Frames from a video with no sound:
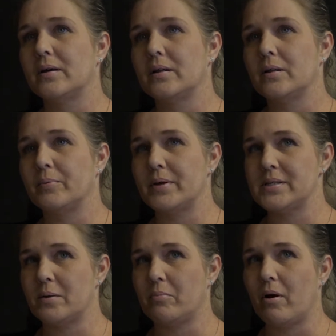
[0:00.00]
the place
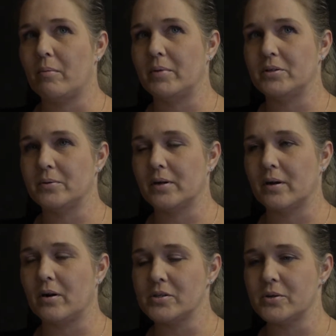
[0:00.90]
that brought me to an
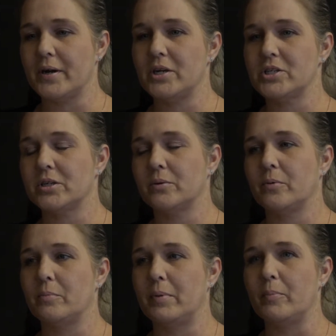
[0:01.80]
incarceration
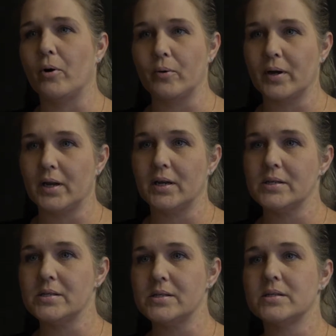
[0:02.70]
would be
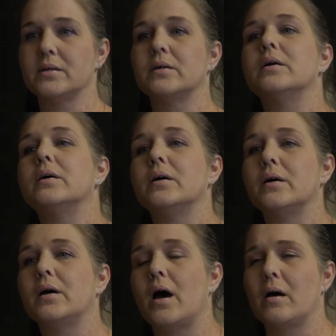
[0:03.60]
brokenness.
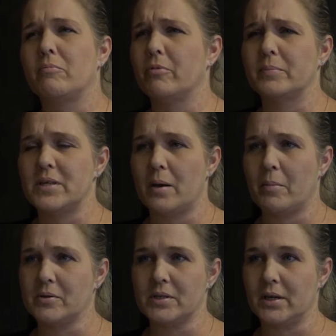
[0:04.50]
From the time
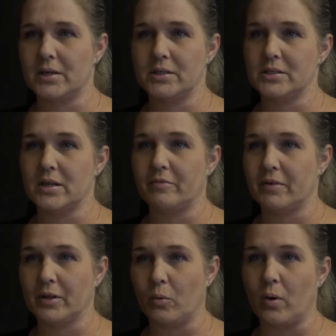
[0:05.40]
I was a kid, just not
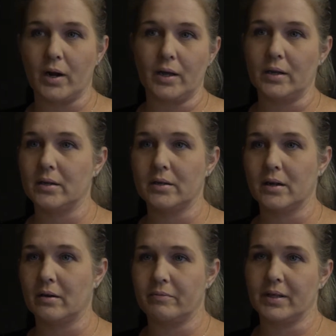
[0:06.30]
feeling wanted,
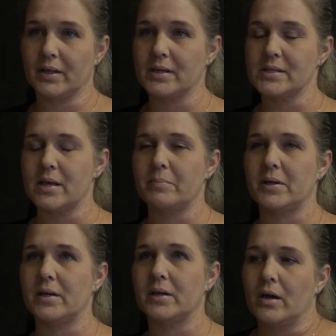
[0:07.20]
not feeling
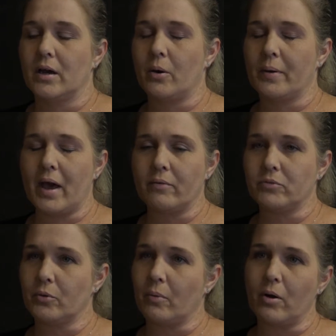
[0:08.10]
accepted, going
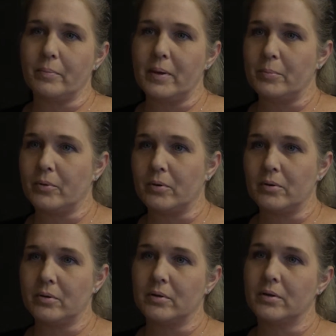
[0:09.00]
after the wrong people
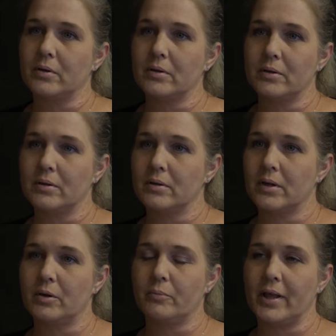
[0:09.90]

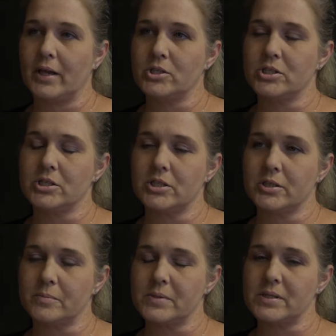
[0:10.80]
in
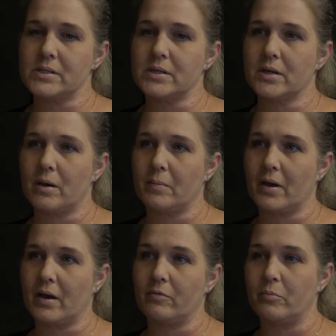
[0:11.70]
relationships, coming
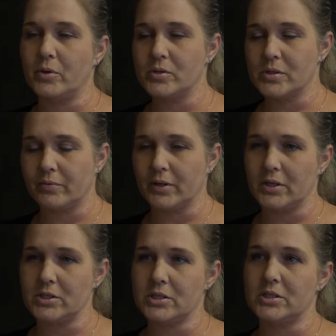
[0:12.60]
out of abusive
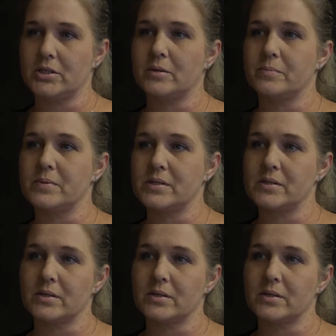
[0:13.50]
relationships,